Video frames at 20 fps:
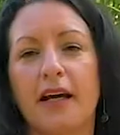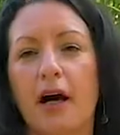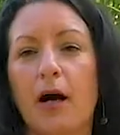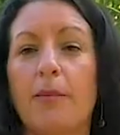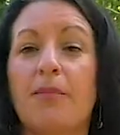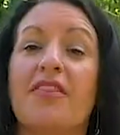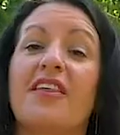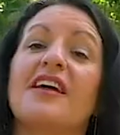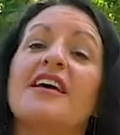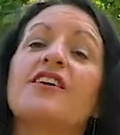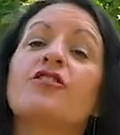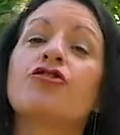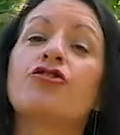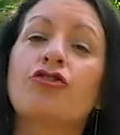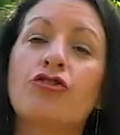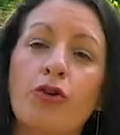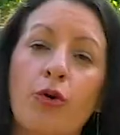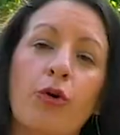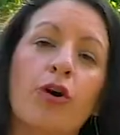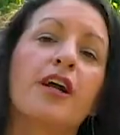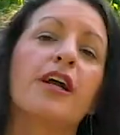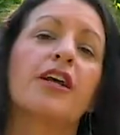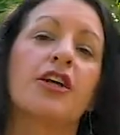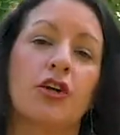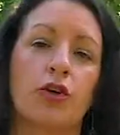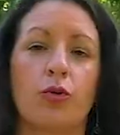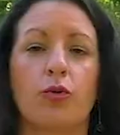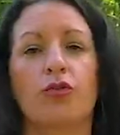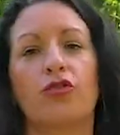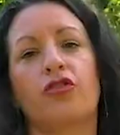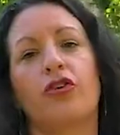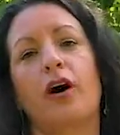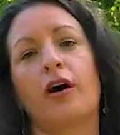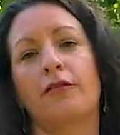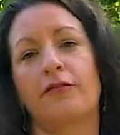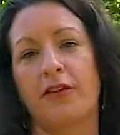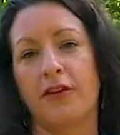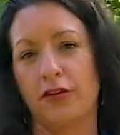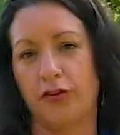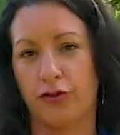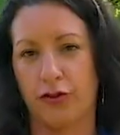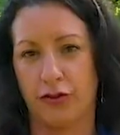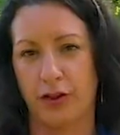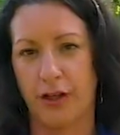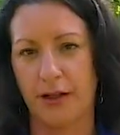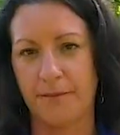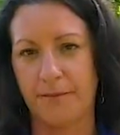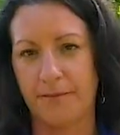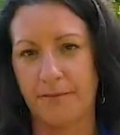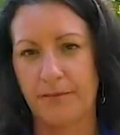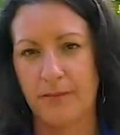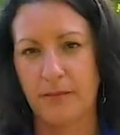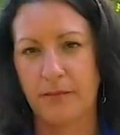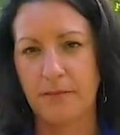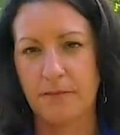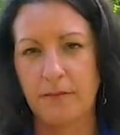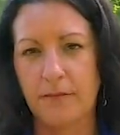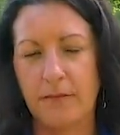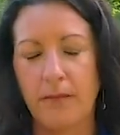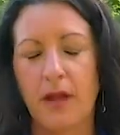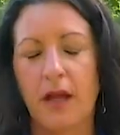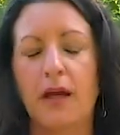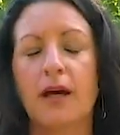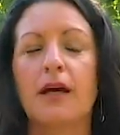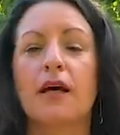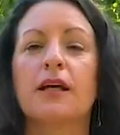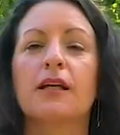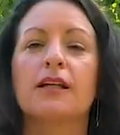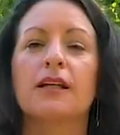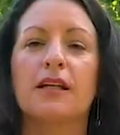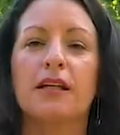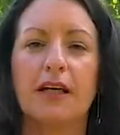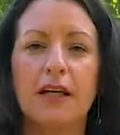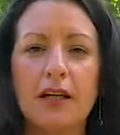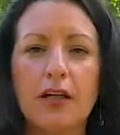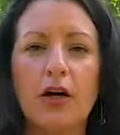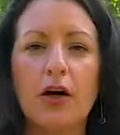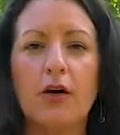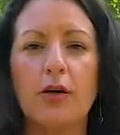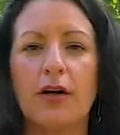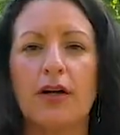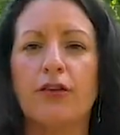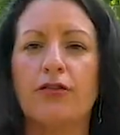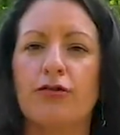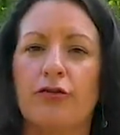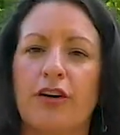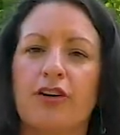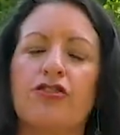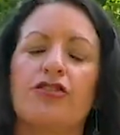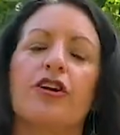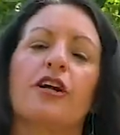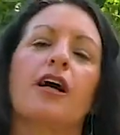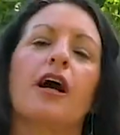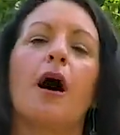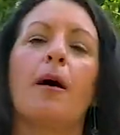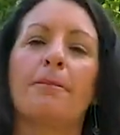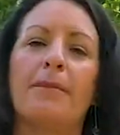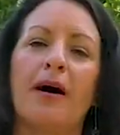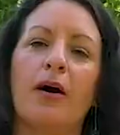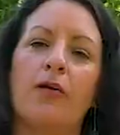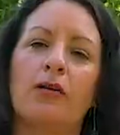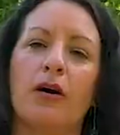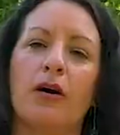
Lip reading: up the historic use of this tree. Ginkgo is rich in a compound